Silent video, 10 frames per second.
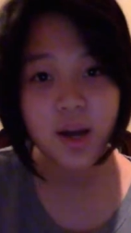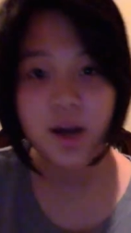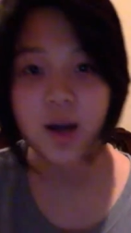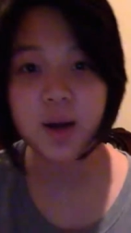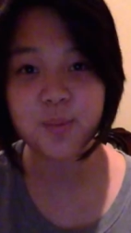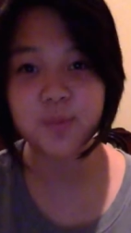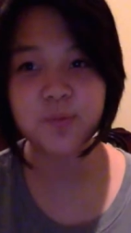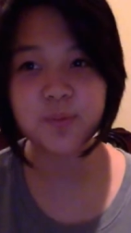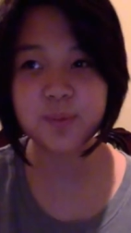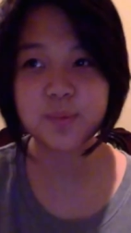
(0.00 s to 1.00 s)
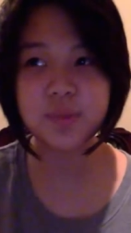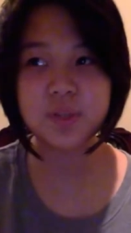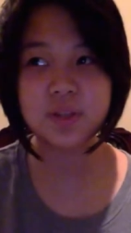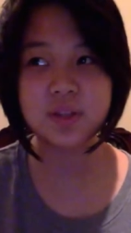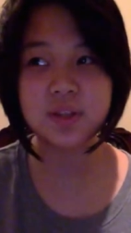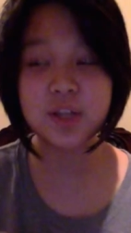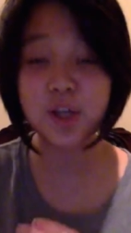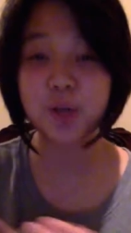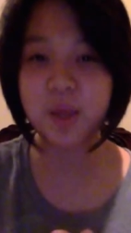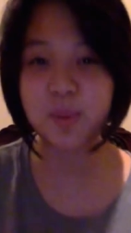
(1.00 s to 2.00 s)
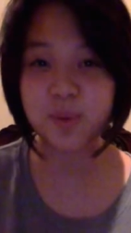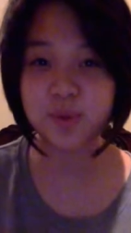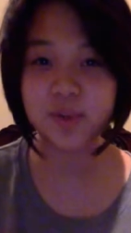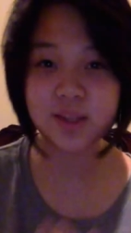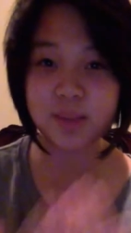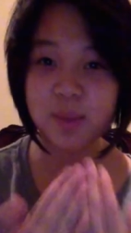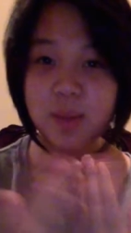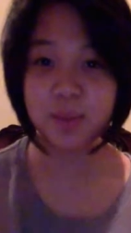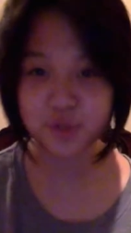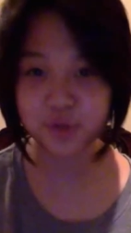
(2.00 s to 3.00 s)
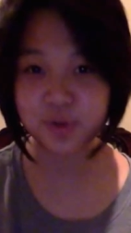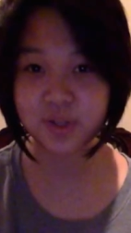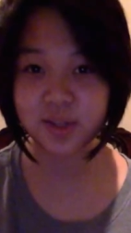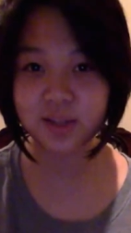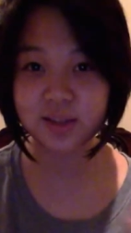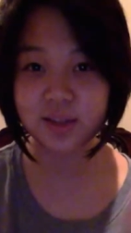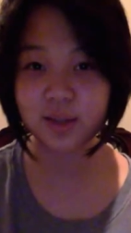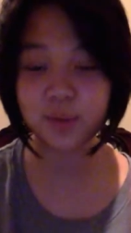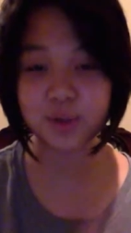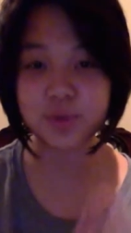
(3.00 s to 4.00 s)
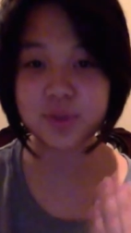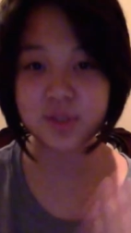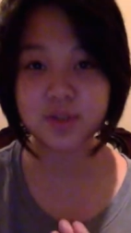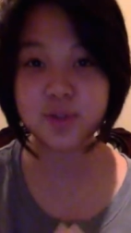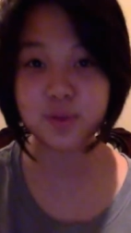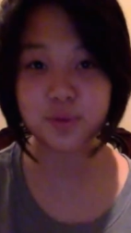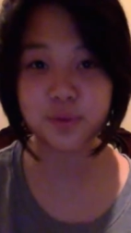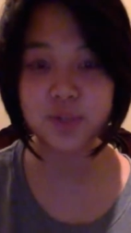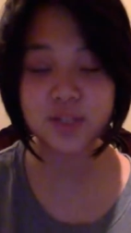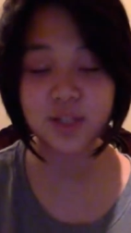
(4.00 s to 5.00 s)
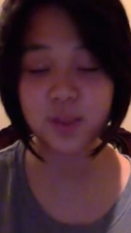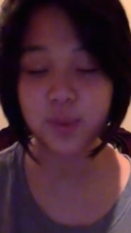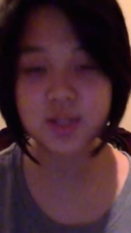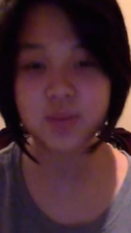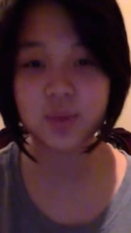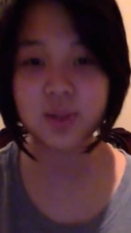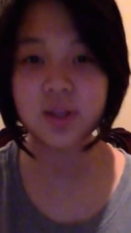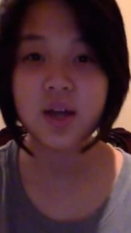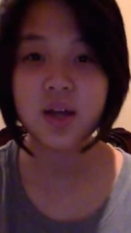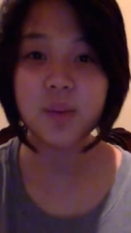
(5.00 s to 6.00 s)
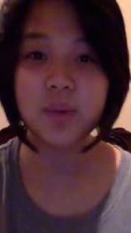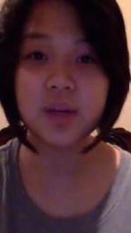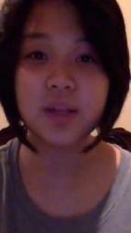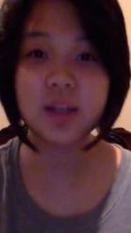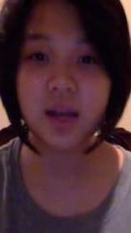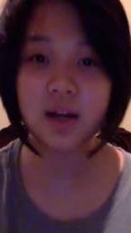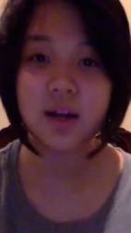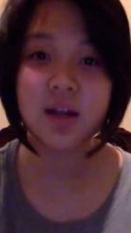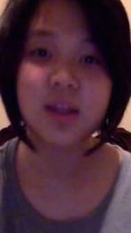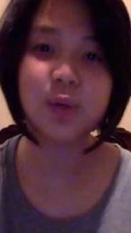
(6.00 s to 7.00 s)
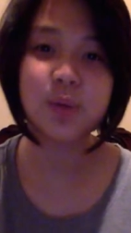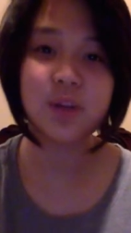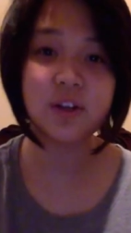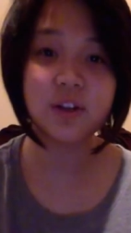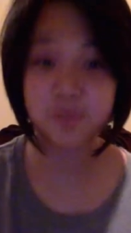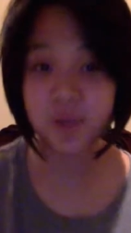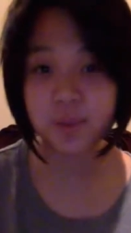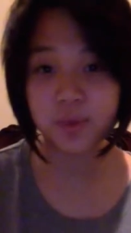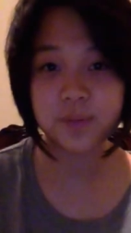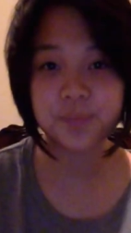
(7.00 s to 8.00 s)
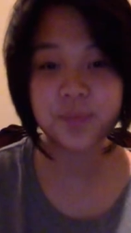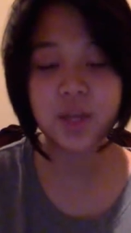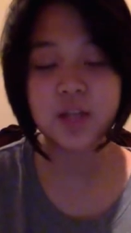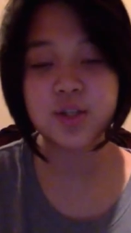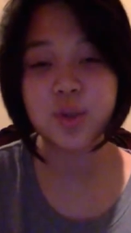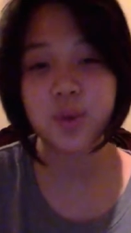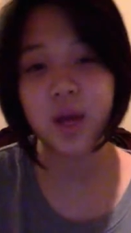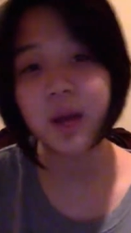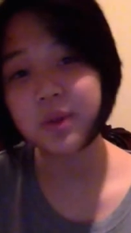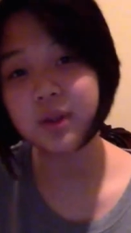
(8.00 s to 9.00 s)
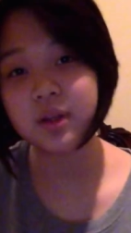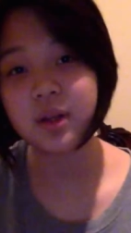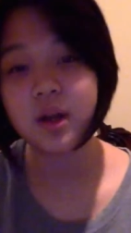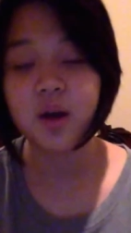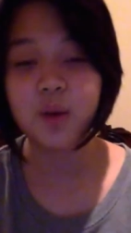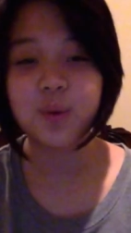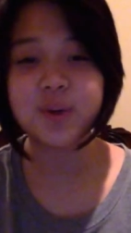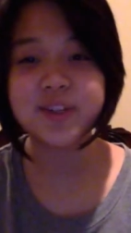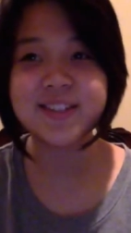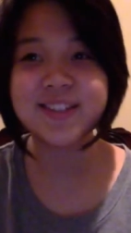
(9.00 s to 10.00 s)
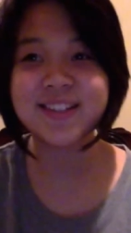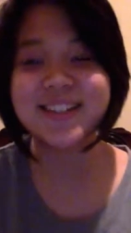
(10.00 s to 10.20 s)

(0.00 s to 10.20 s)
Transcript: um, thicker paper than the paper screen that they were used to do the silhouettes with. But yeah, they were made out of paper. And so what happened was